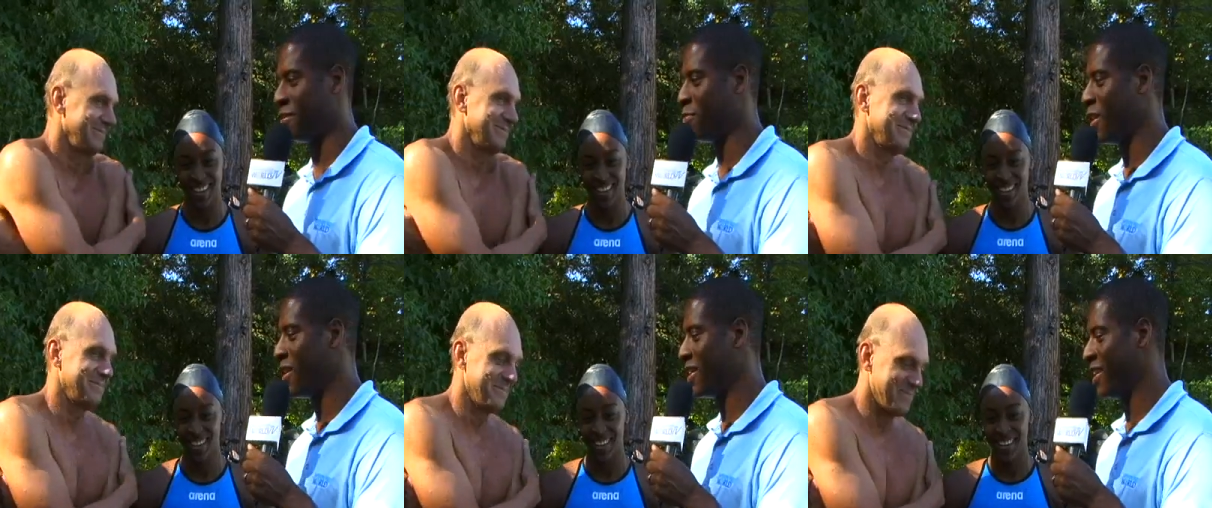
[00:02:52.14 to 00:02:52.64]

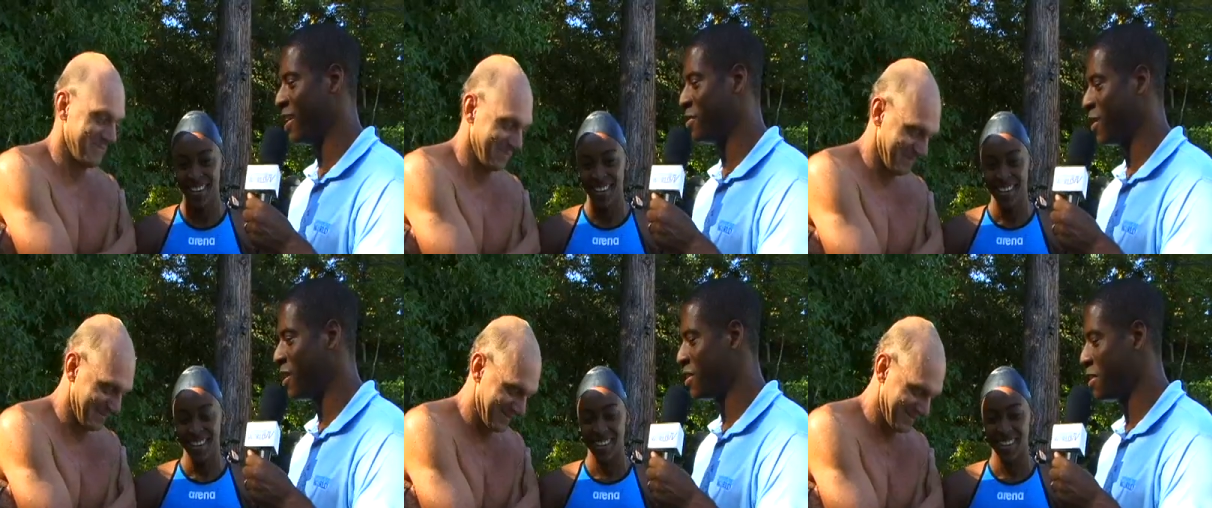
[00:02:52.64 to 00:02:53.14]
Speaker 1: and Rowdy
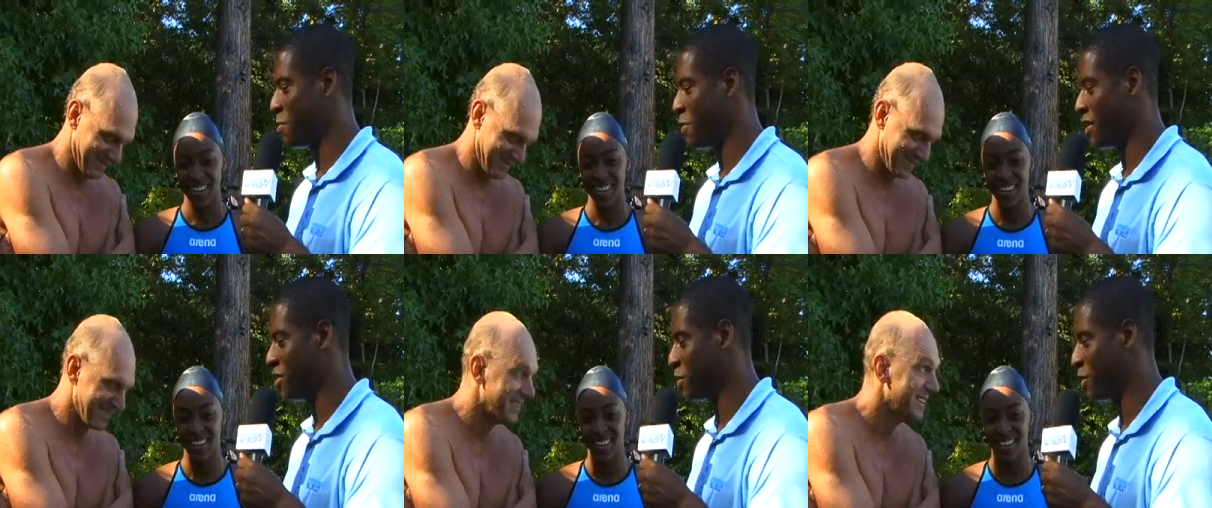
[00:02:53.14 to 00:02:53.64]
Gaines. Rowdy, you
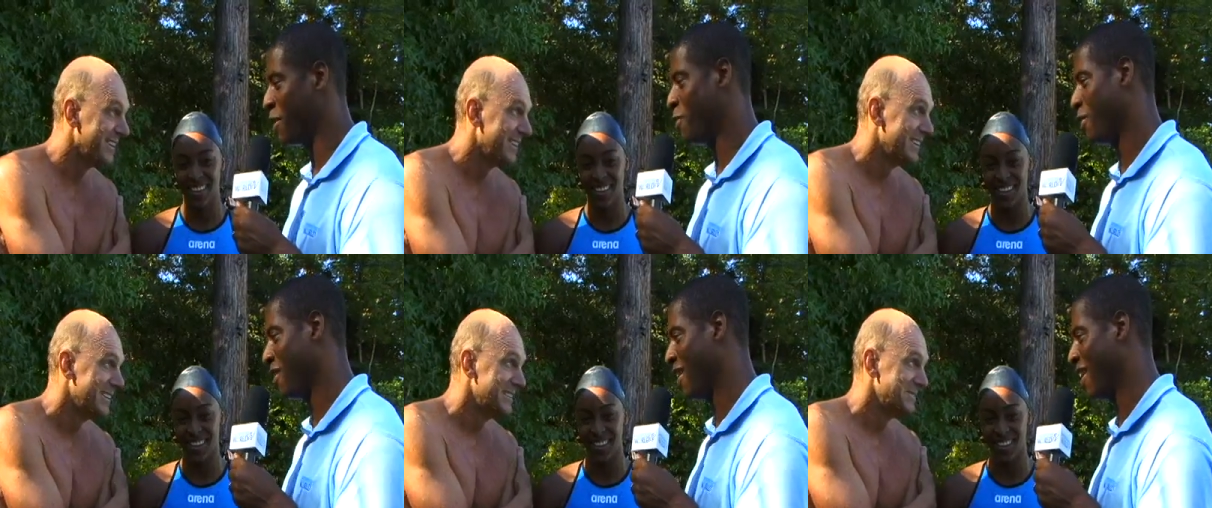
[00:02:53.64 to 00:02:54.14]
won
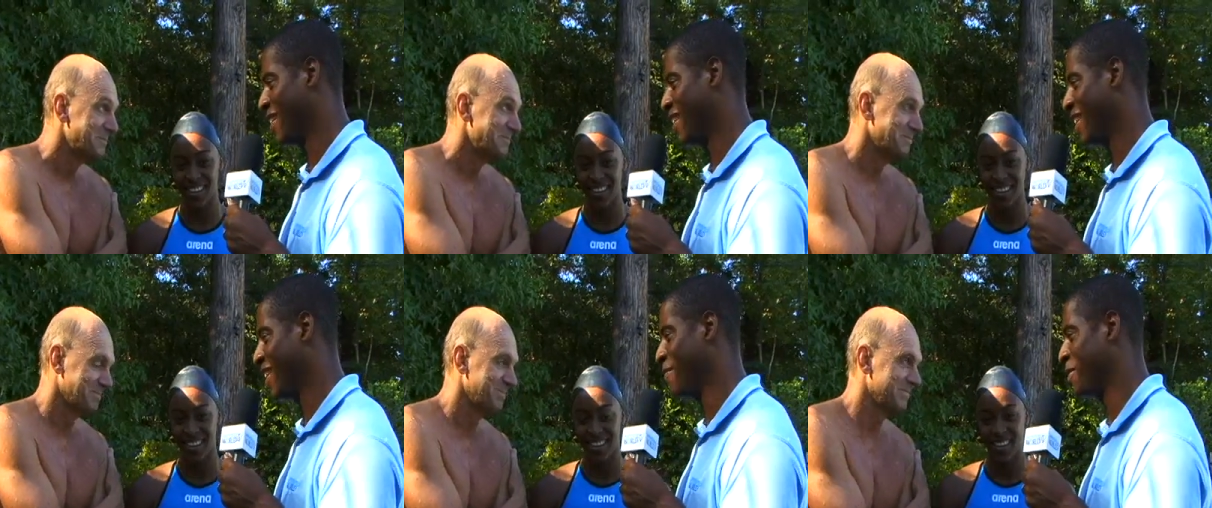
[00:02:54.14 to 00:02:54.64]

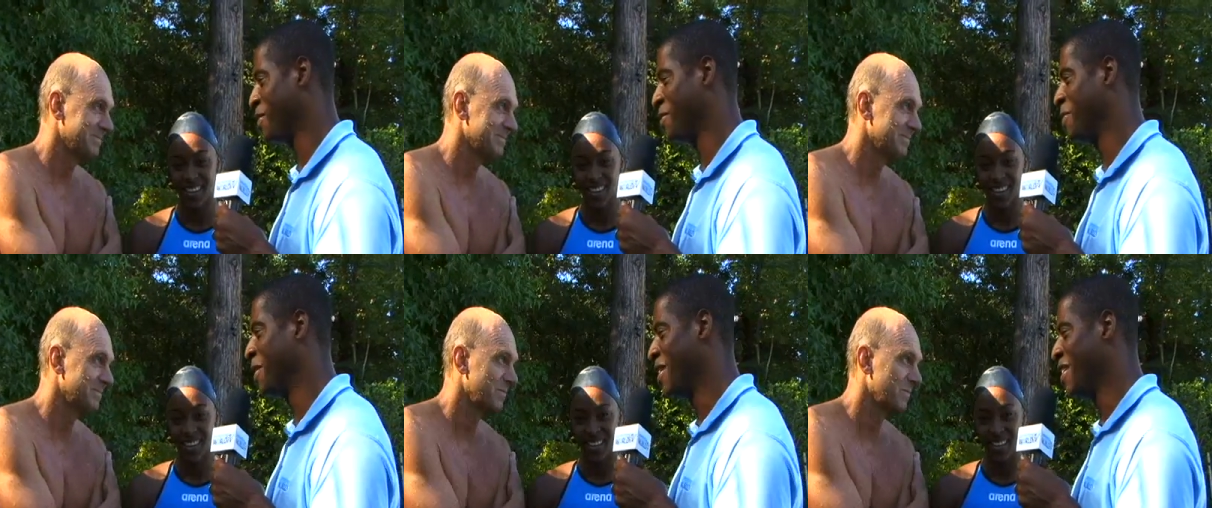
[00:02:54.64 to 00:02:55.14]
21.98. Were you